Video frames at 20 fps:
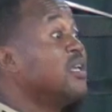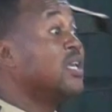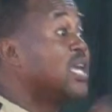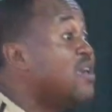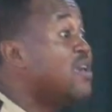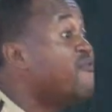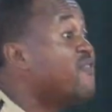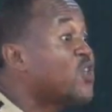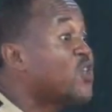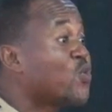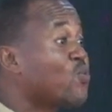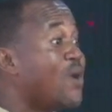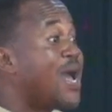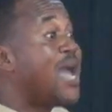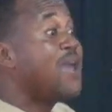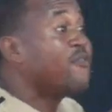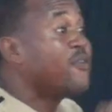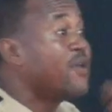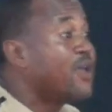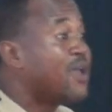give his
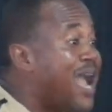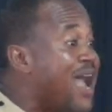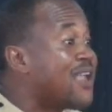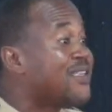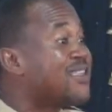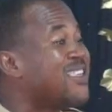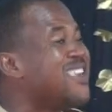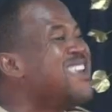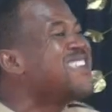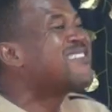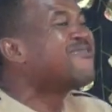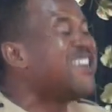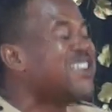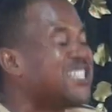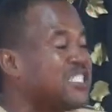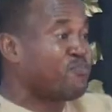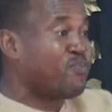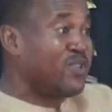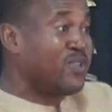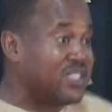wife as his
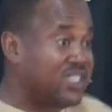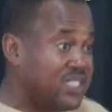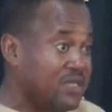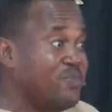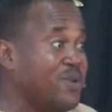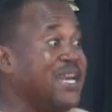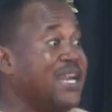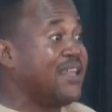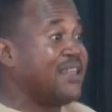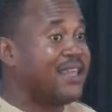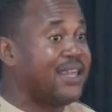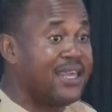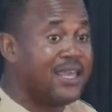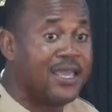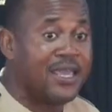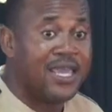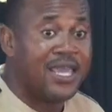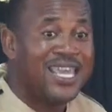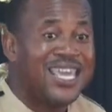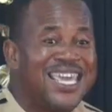responsibility
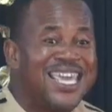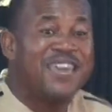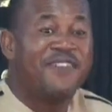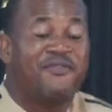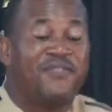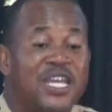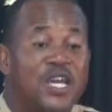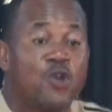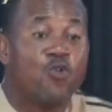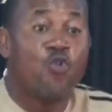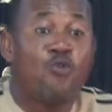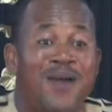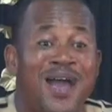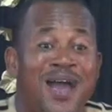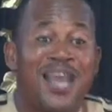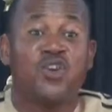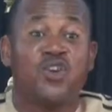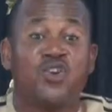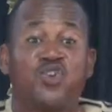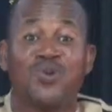if the
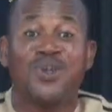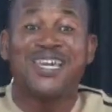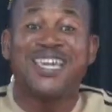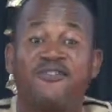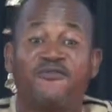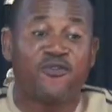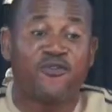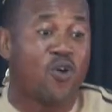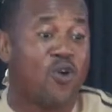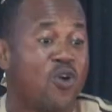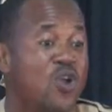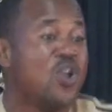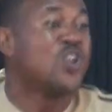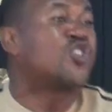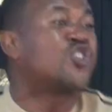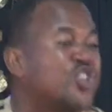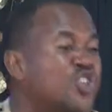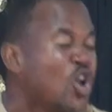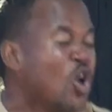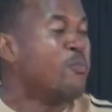woman do it for
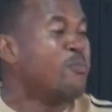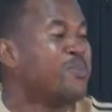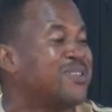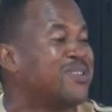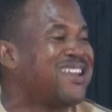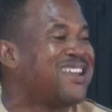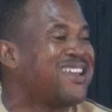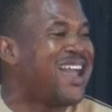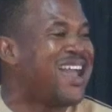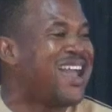some time,